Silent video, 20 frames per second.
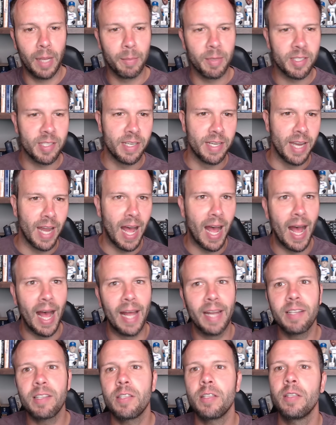is
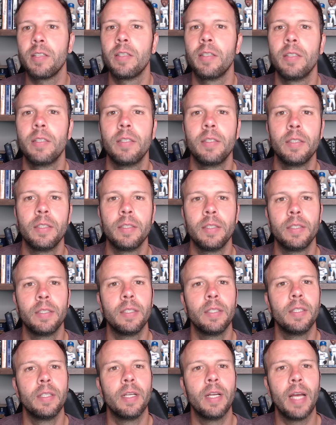not
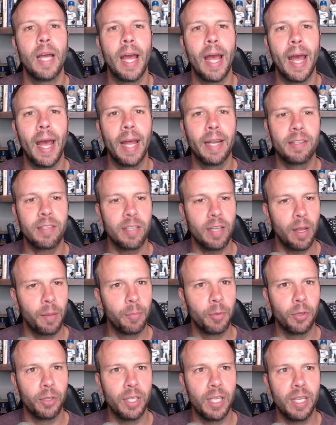at, I
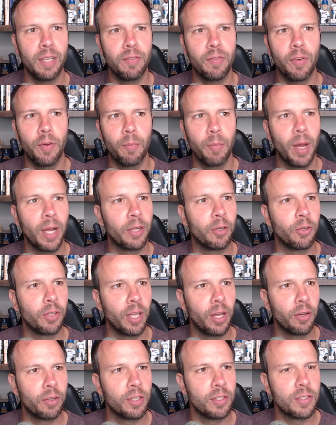believe Michael
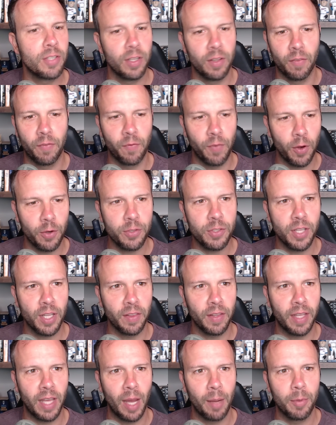Gehlken said the first thing
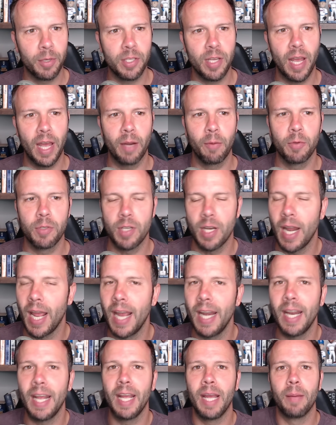the Cowboys had was an
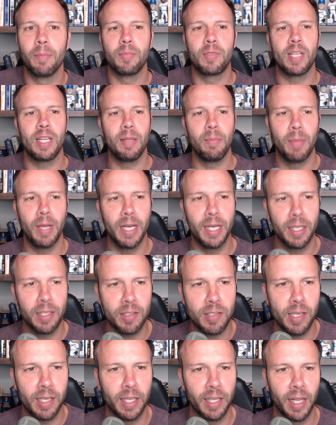8 a.m. team meeting.
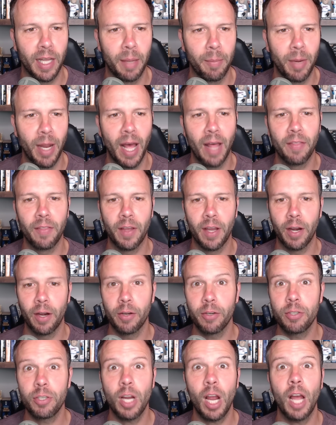CeeDee Lamb not there.
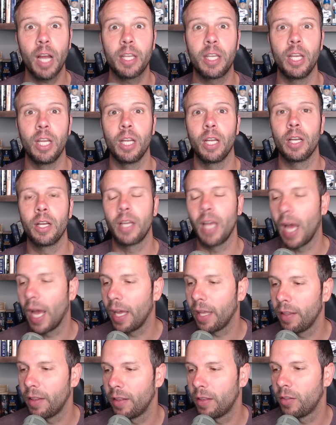Shocking. A
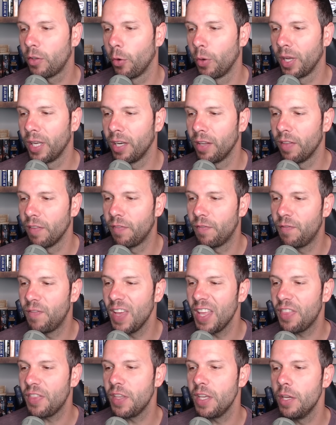guy going into the
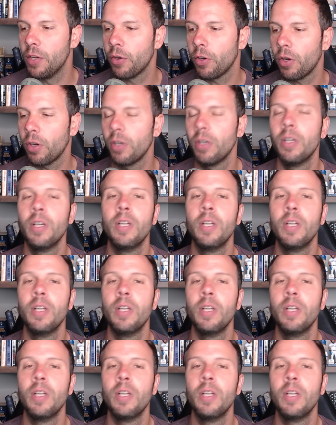fifth year